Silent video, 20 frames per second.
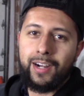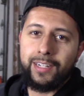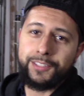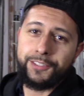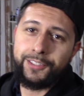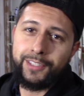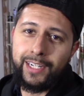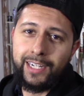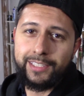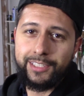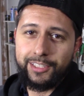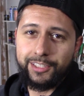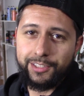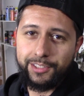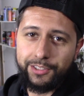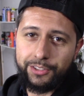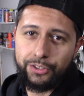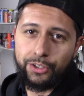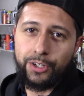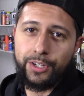Alright, so you guys
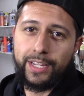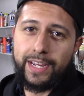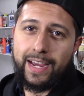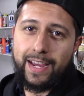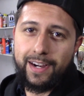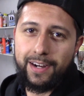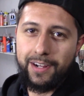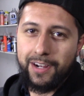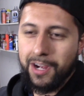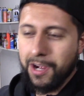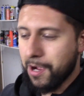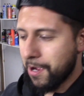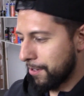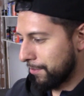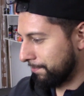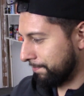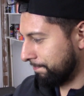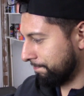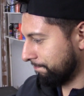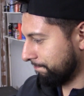just saw that.
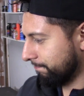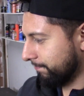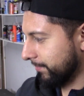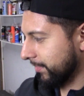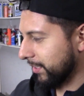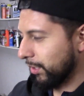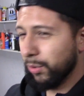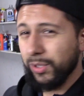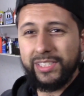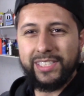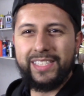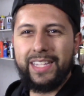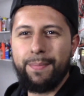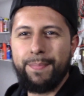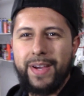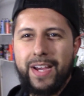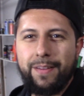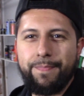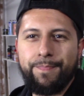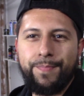It wasn't that
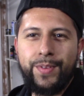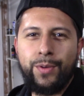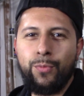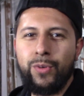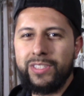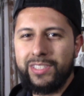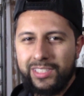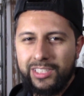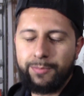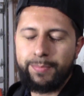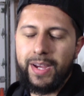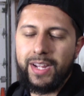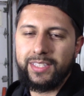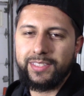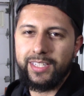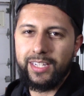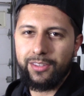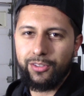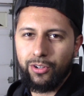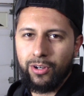bad. It wasn't as bad as
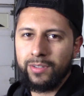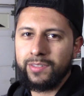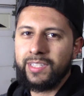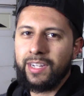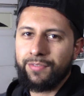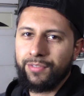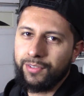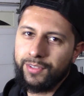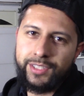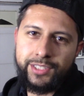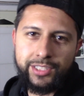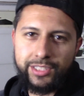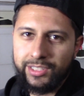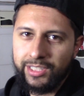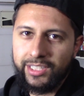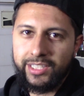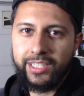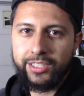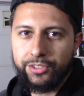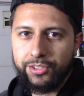I thought. Definitely just
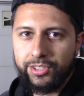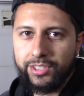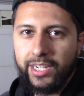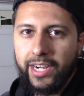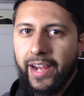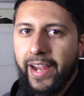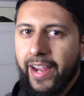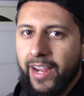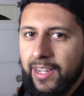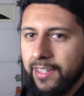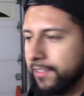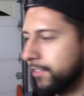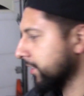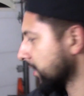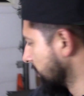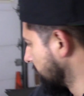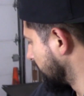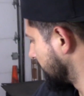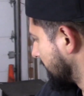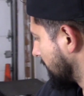need an extra set of hands
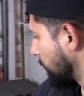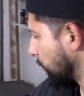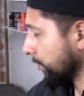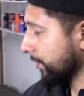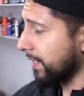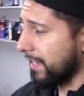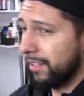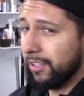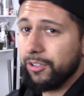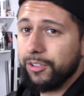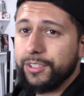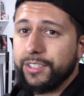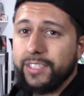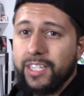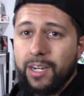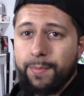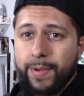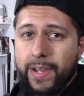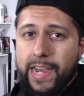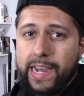with that little
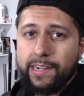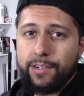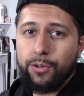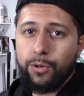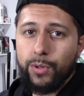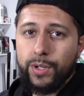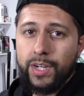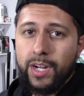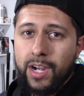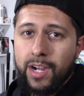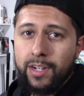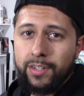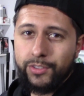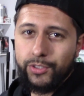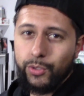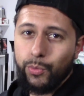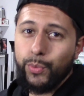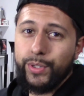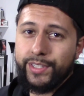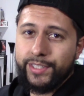setup I had going on.
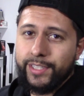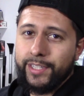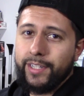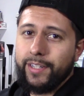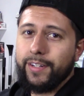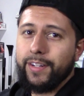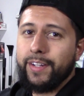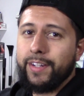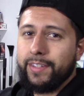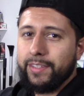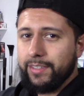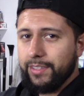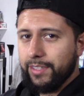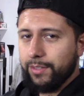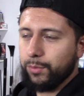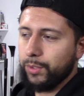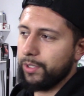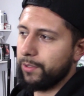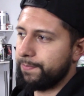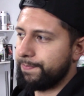So we did the,
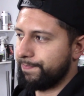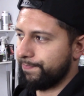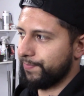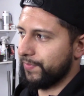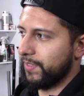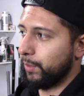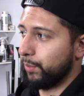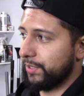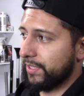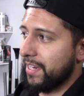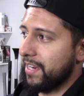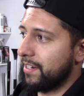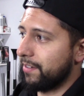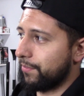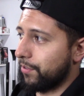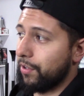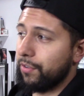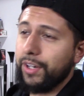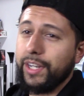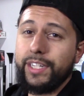well, it was kind of
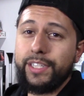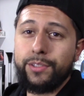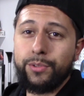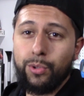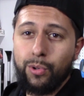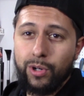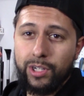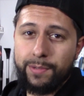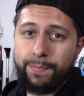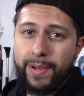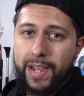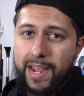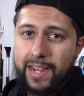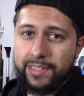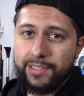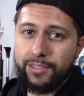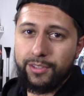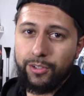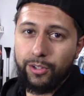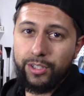already torqued
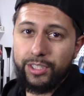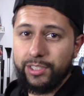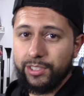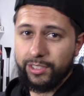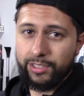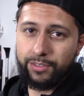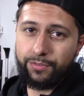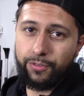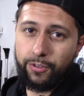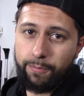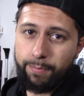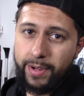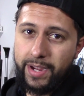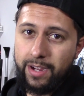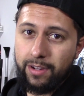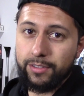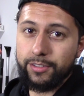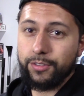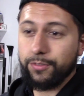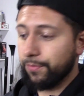past 36
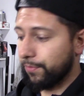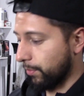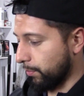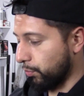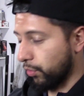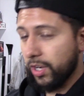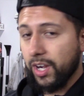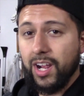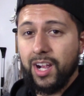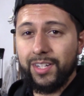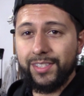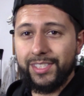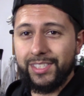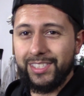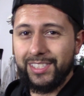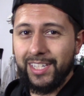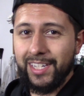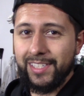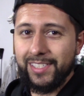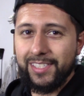foot-pounds from what Honda
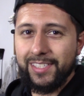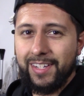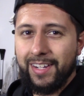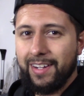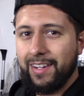says.